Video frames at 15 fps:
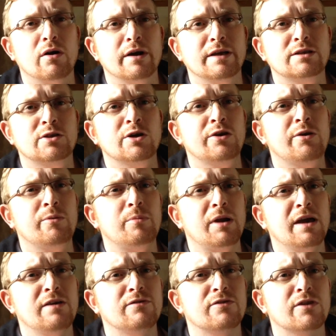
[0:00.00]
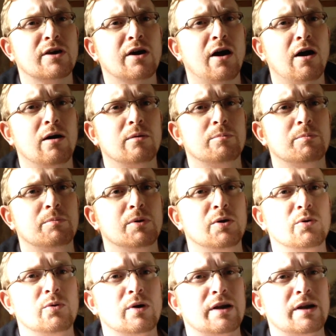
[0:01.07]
he turned up late for the car boot,